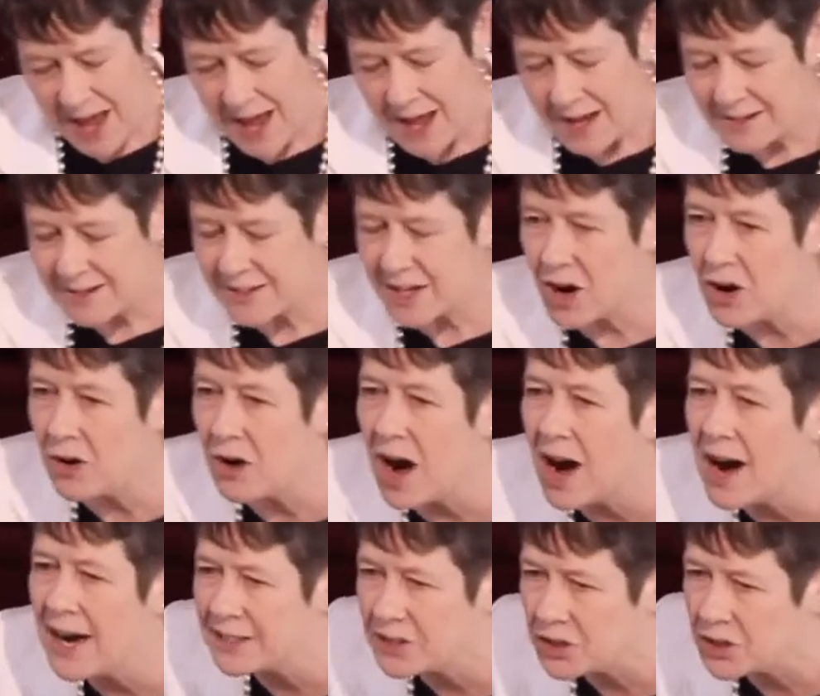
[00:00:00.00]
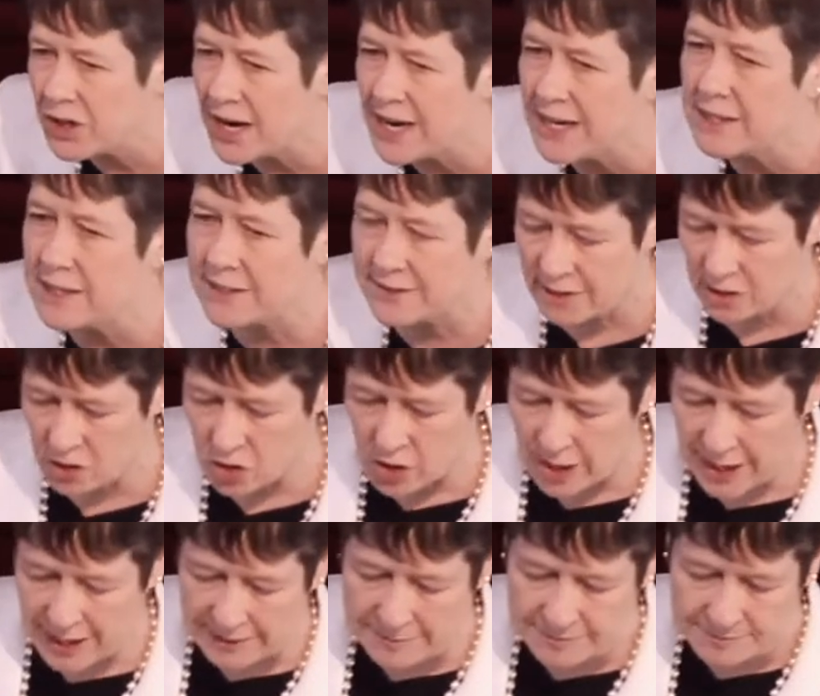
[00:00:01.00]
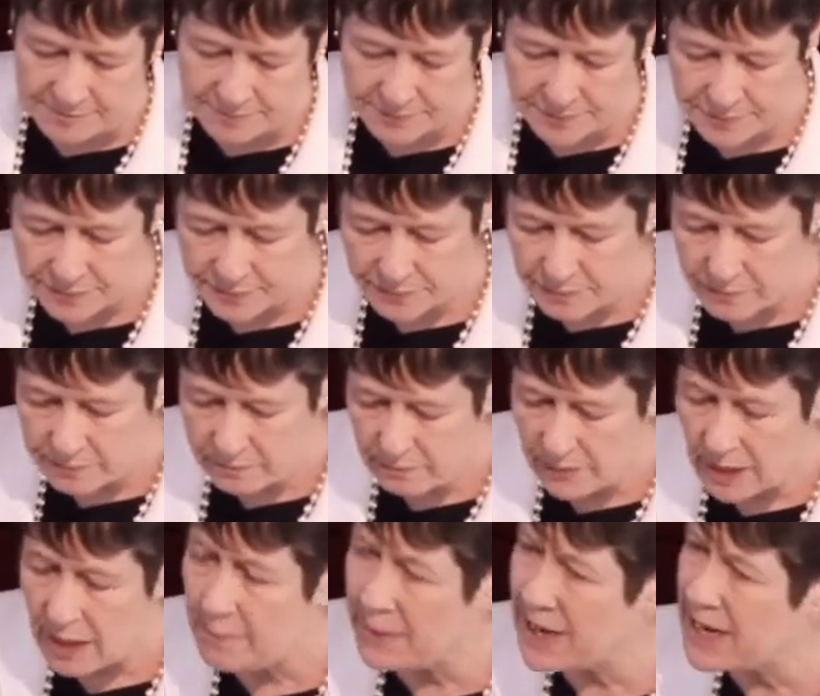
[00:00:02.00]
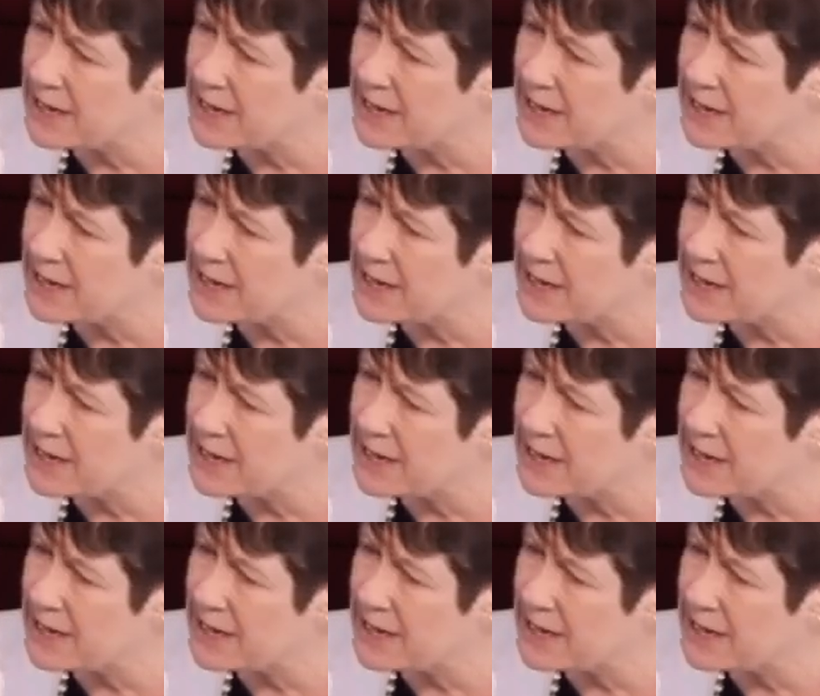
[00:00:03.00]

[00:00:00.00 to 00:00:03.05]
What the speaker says: So I trained as a lawyer, but I